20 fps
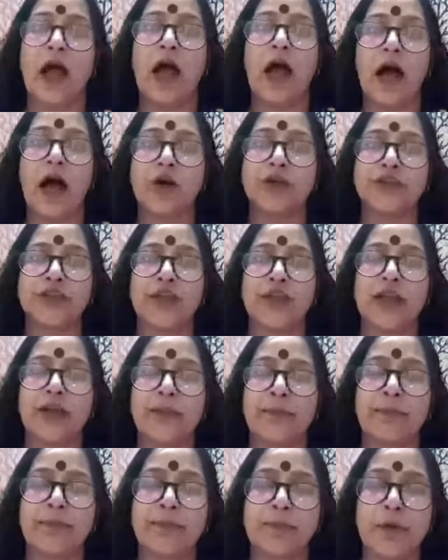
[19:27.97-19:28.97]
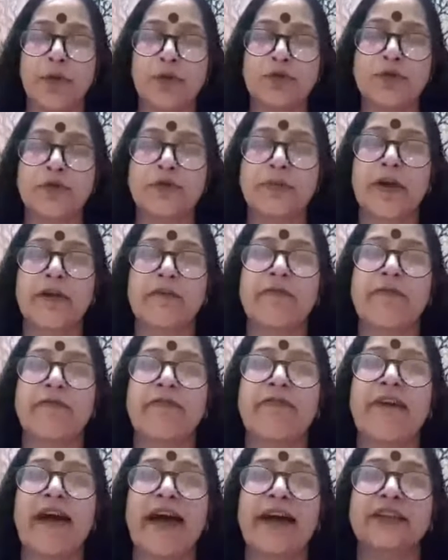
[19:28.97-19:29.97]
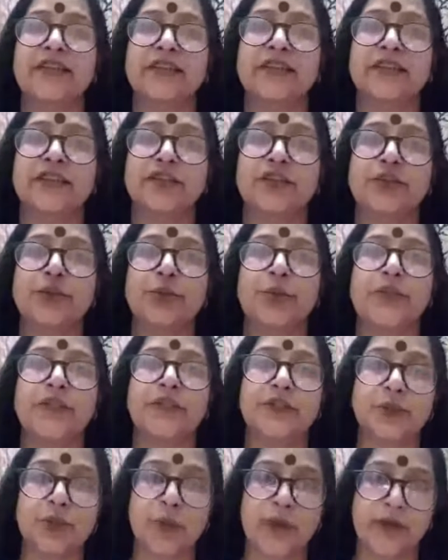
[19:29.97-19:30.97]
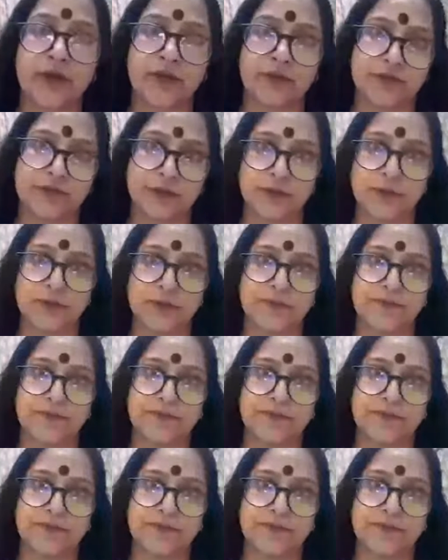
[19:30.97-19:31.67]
How shall I pose my fact to each one of you?